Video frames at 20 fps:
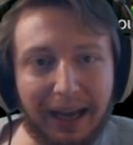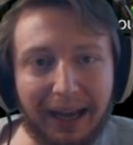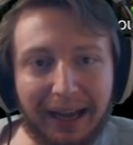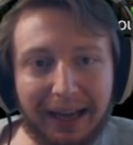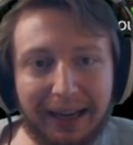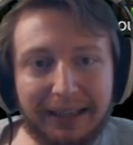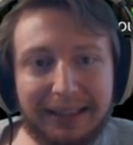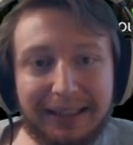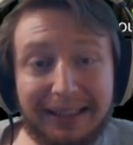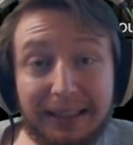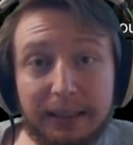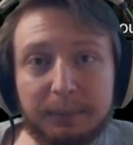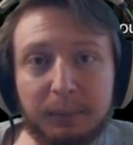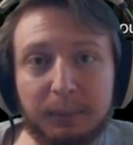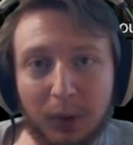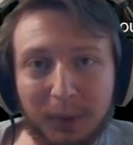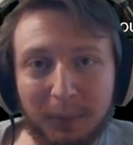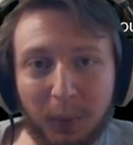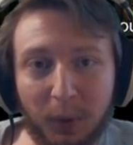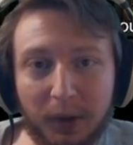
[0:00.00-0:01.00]
I need
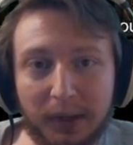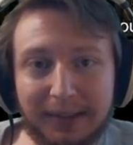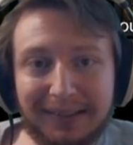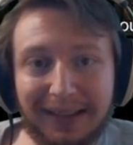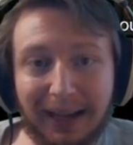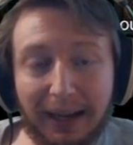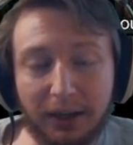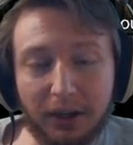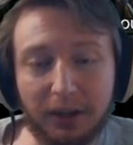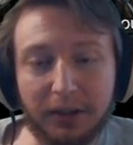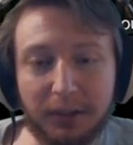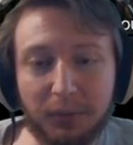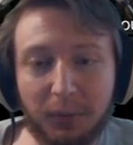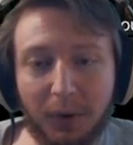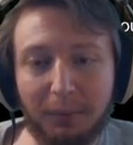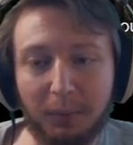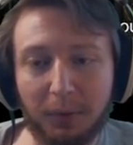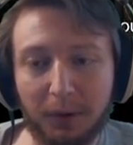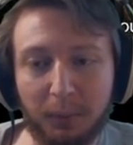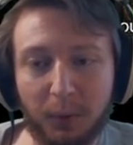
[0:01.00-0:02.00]
more points. I already
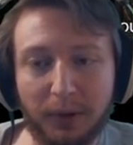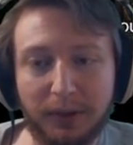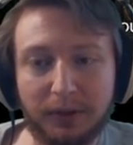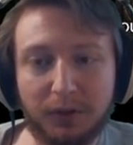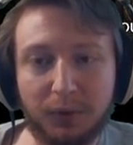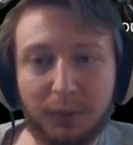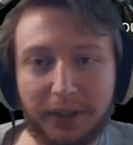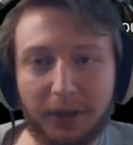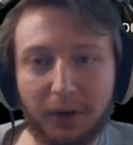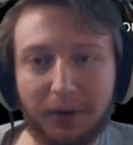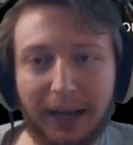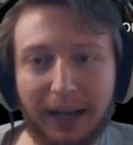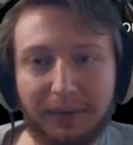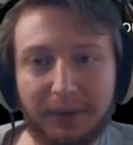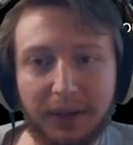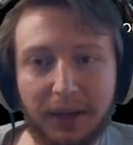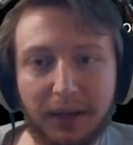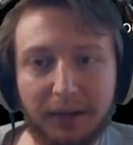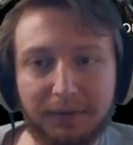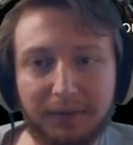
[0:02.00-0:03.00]
want more points. We don't have
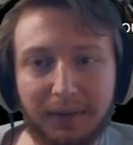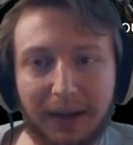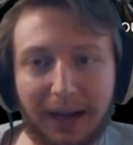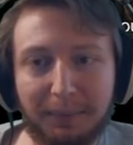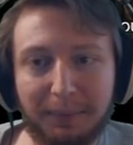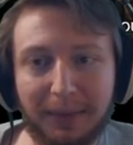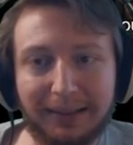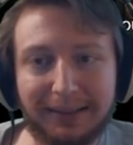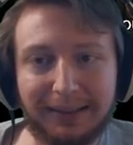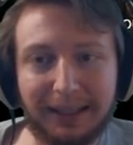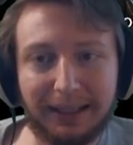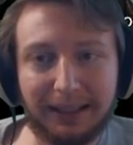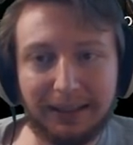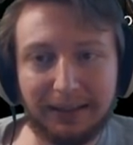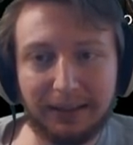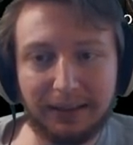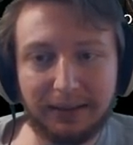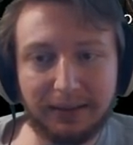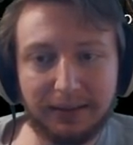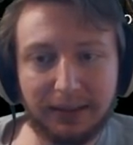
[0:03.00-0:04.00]
enough. I'm not taking
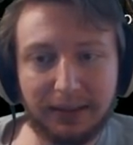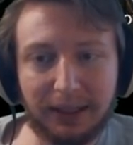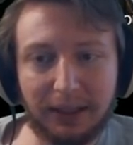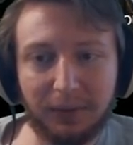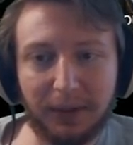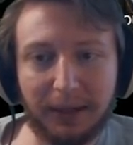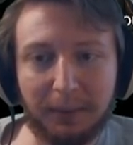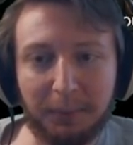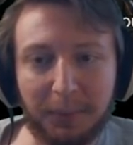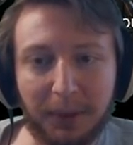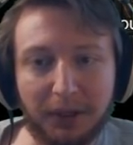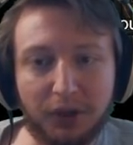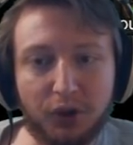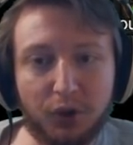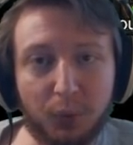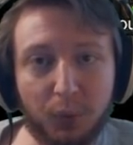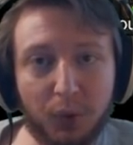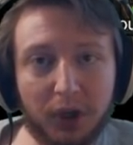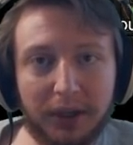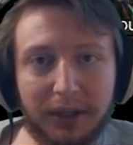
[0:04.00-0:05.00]
this, right? But
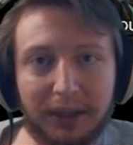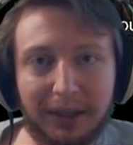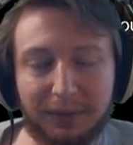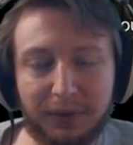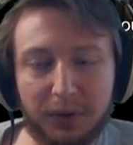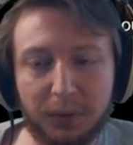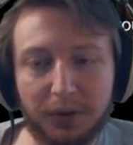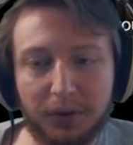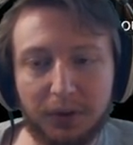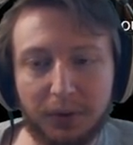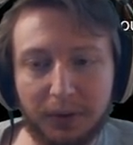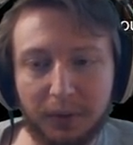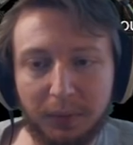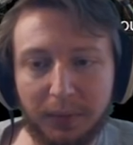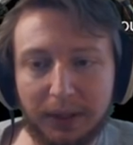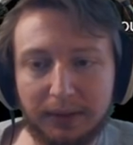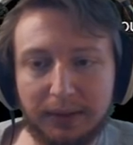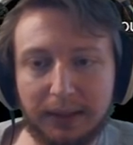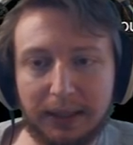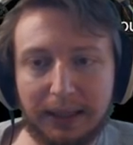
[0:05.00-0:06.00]
you would if you were doing
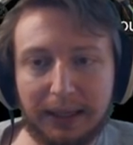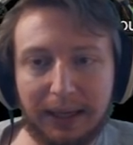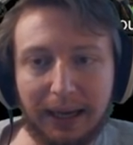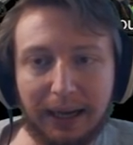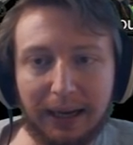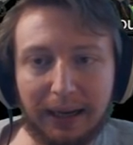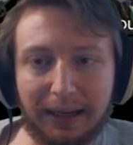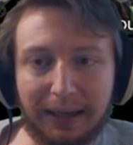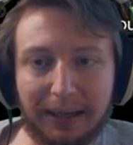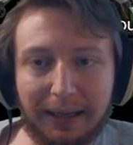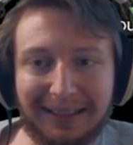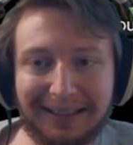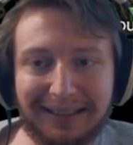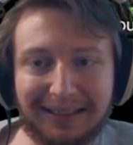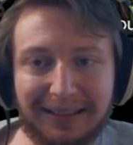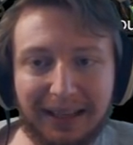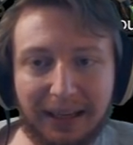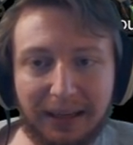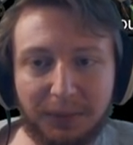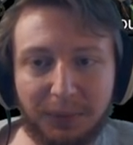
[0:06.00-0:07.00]
winged. Uh,
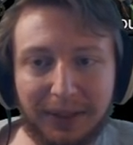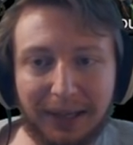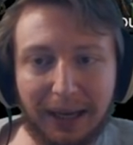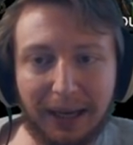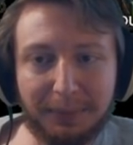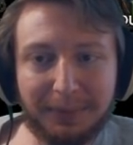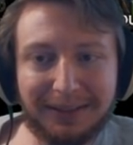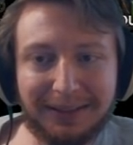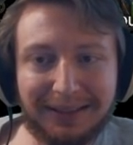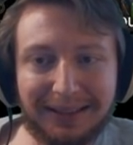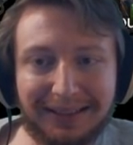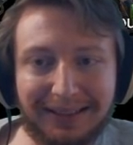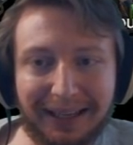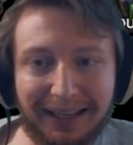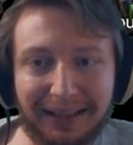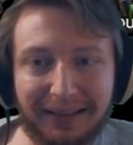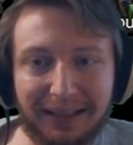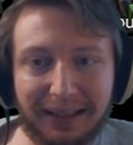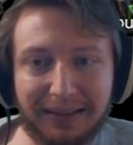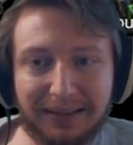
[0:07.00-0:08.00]
instead, we opt to
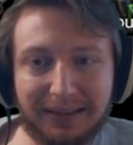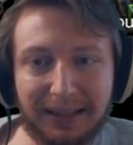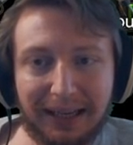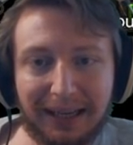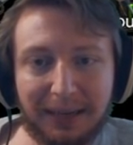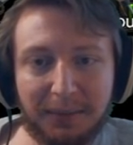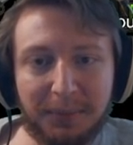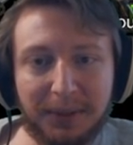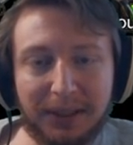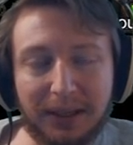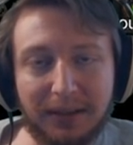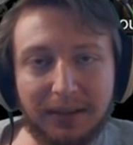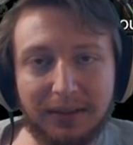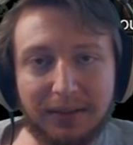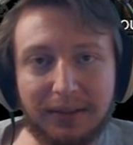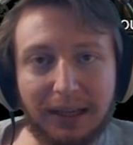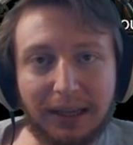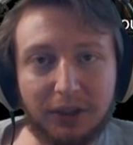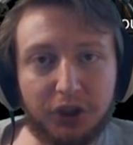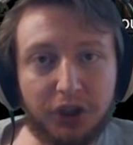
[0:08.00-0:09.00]
take this
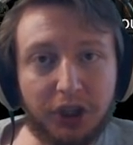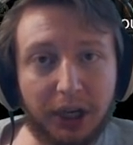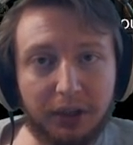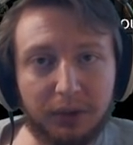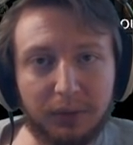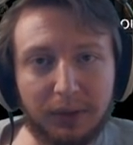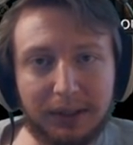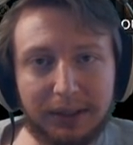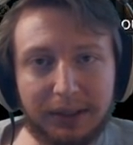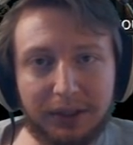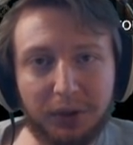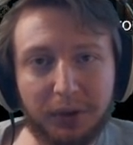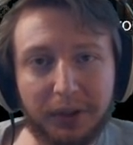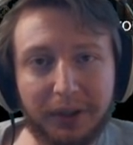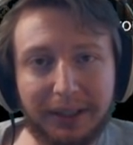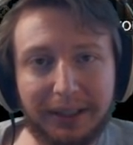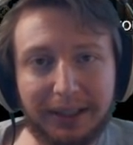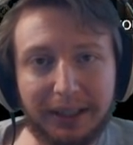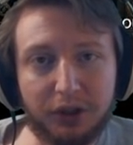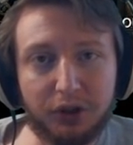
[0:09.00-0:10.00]
because generally you're
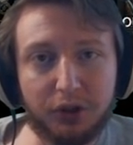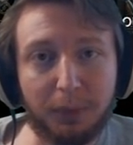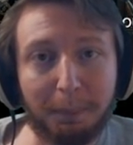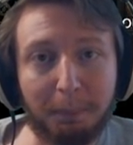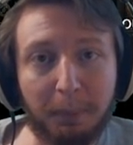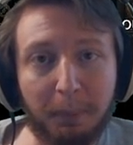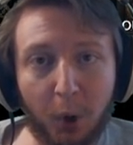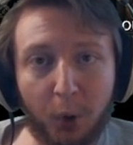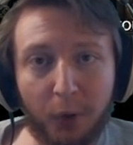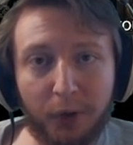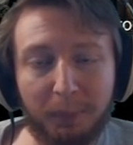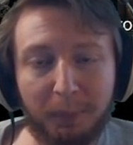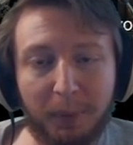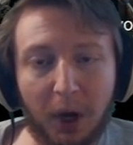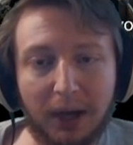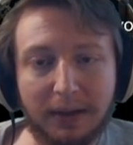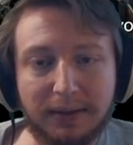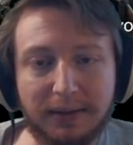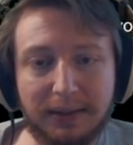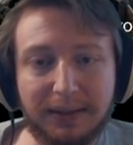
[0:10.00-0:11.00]
going to get both
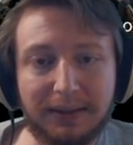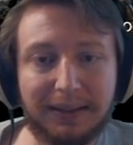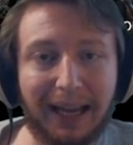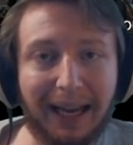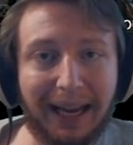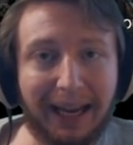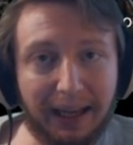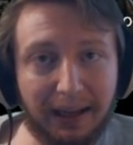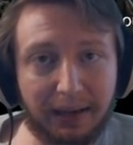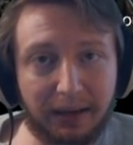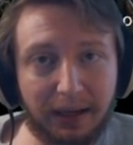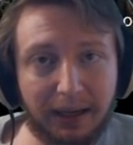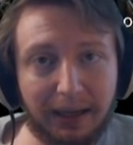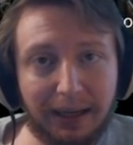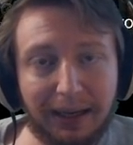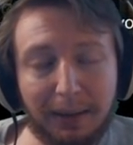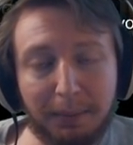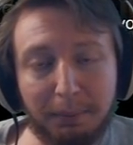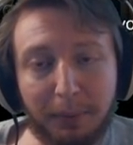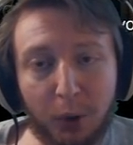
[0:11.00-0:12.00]
bosses, and
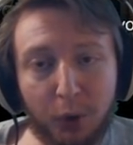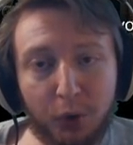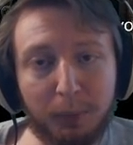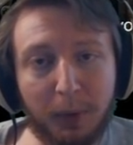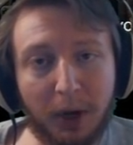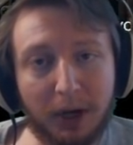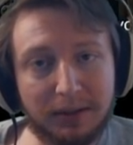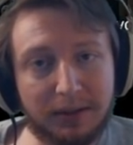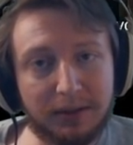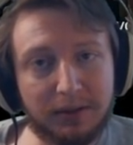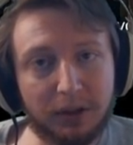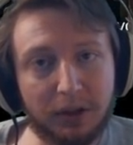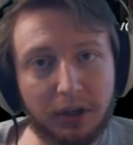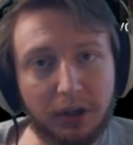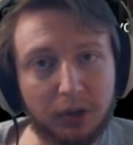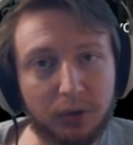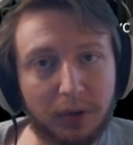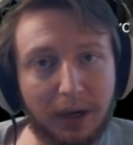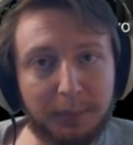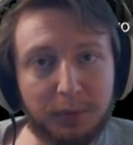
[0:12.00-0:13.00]
both bosses are going
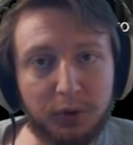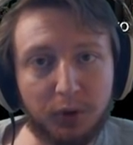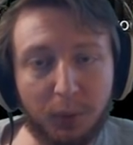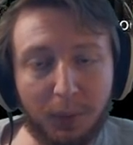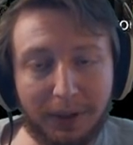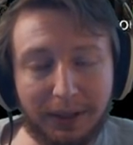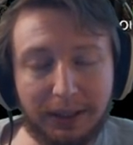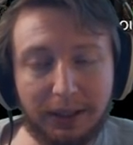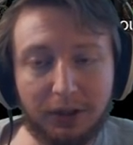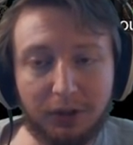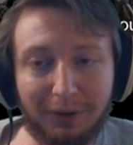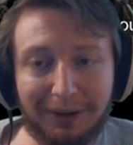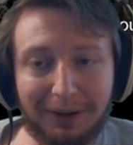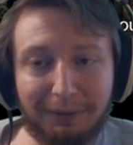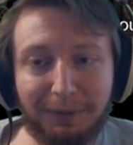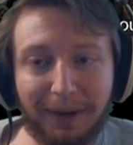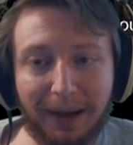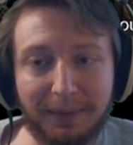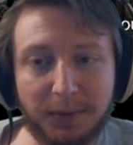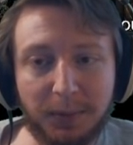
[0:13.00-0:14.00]
to drop twenty to
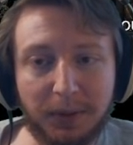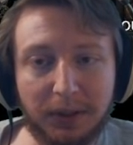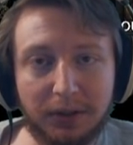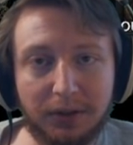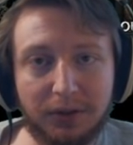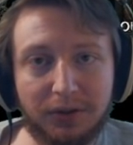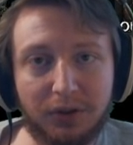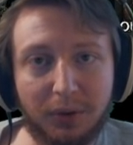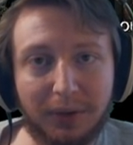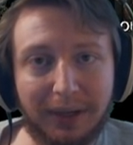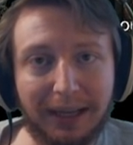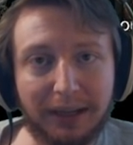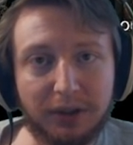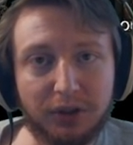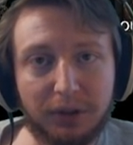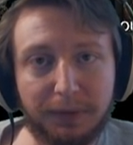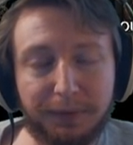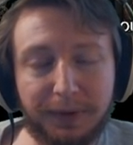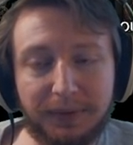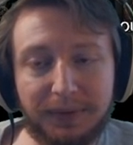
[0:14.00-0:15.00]
twenty-five splinters. So an
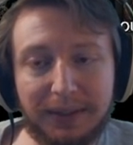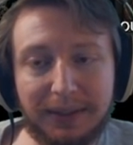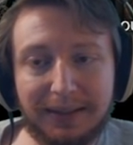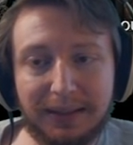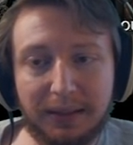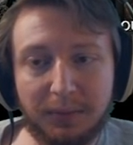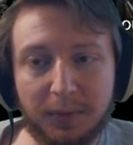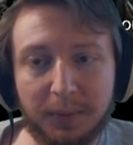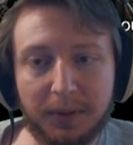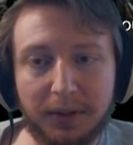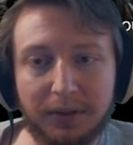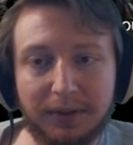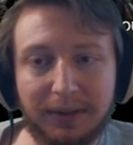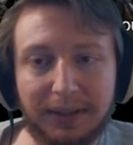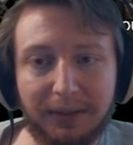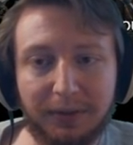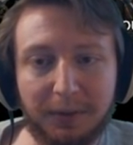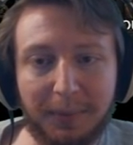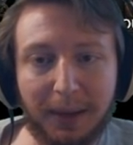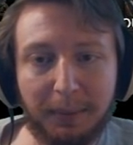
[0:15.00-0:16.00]
extra fifty sim splinters in
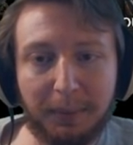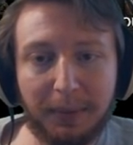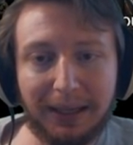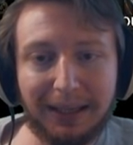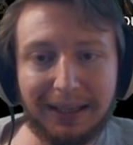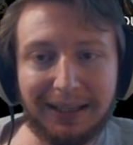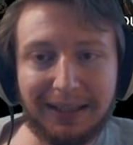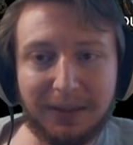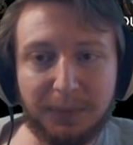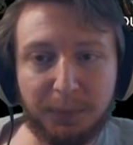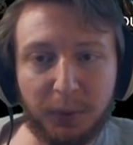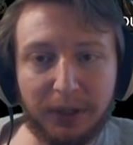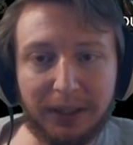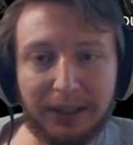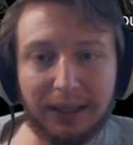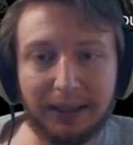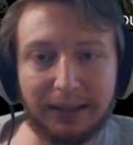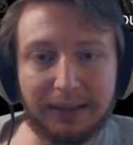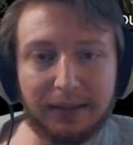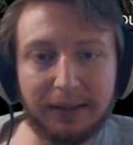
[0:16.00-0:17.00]
every map is pretty
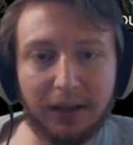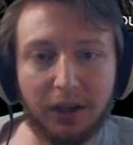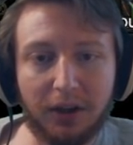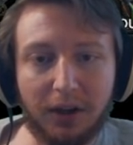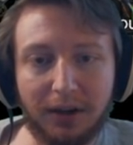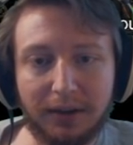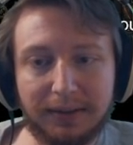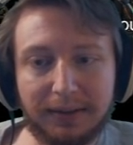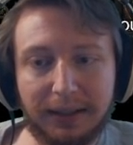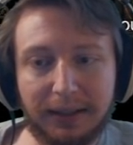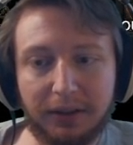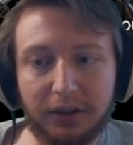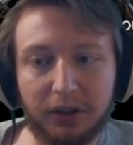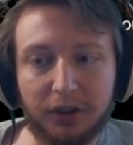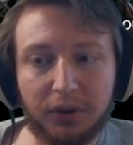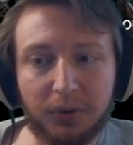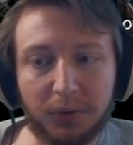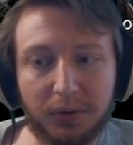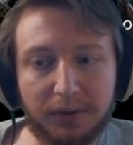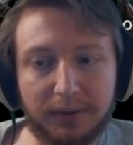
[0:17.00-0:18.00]
nice alongside their
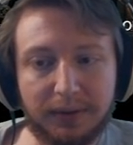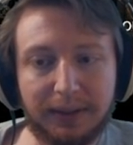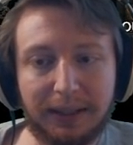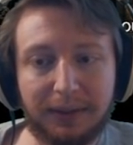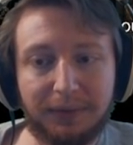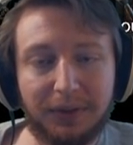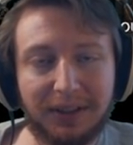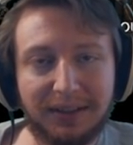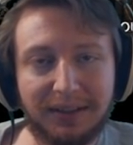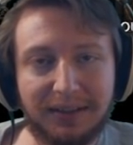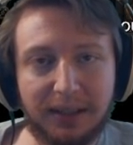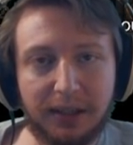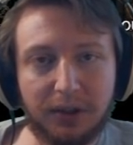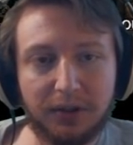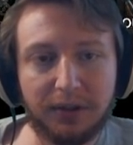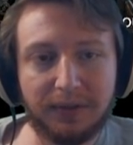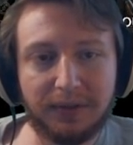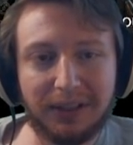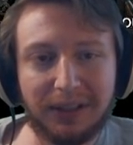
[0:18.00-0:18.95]
jewels if you get Secrets of